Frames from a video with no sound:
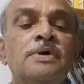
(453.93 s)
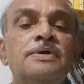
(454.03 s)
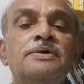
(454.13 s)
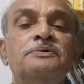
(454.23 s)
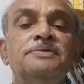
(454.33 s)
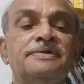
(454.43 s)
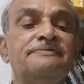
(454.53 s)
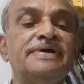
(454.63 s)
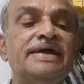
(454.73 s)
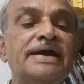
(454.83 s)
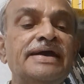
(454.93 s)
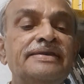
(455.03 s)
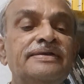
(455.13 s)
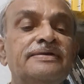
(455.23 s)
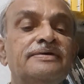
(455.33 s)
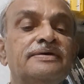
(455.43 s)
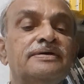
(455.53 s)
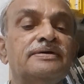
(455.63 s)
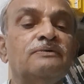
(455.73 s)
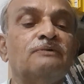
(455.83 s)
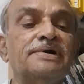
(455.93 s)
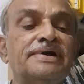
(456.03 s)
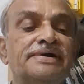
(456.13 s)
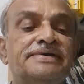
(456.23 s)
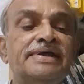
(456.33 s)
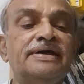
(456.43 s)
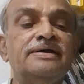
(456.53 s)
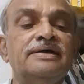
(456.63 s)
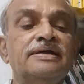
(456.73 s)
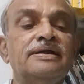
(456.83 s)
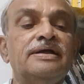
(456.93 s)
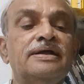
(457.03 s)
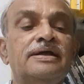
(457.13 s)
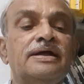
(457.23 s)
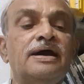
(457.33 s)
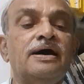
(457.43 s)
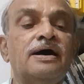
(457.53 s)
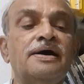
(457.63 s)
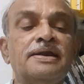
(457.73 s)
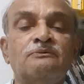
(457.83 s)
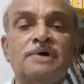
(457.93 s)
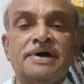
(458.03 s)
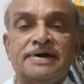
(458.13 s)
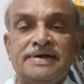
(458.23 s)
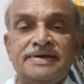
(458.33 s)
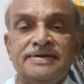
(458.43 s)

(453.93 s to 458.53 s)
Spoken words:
Use of a cane, walking stick, or a walker